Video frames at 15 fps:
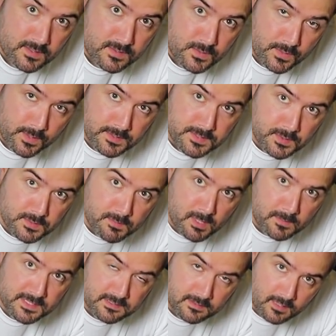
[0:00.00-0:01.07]
So there's those
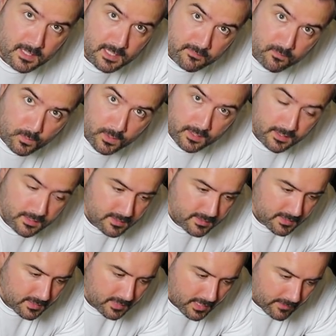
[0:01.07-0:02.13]
moments in life where
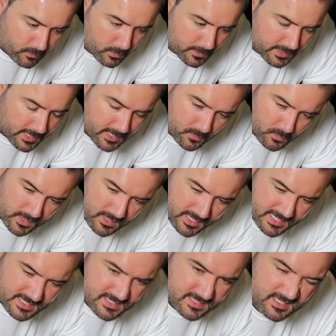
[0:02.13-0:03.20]
everyone kind of
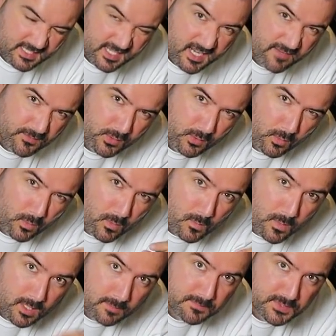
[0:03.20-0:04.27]
realizes that they have to
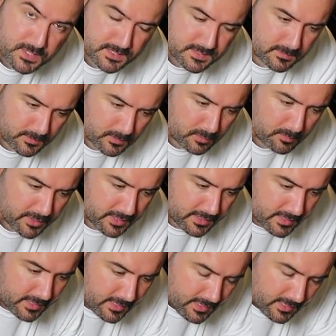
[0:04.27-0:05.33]
grow up just a little bit.
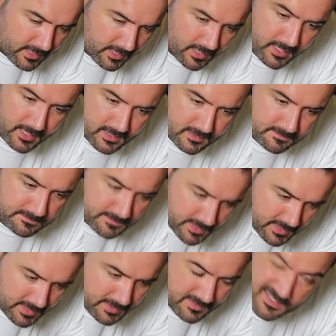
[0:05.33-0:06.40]
And
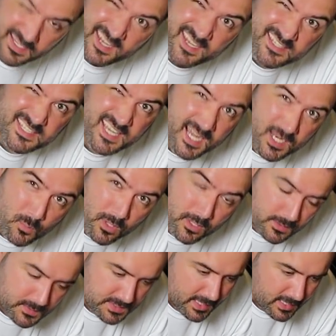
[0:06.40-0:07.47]
today is kind of one
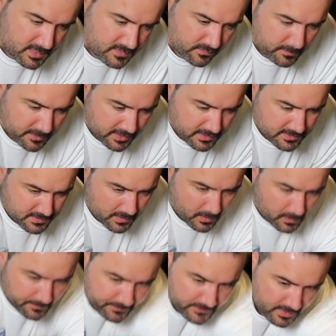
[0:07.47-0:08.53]
of those days for me.
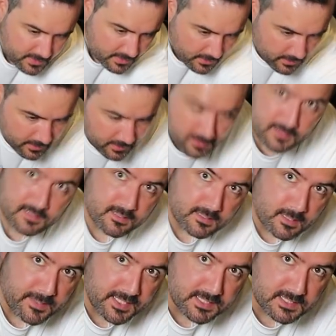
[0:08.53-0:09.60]
So
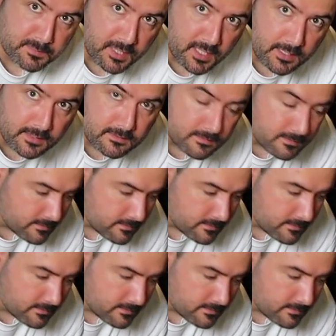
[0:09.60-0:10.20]
let me explain.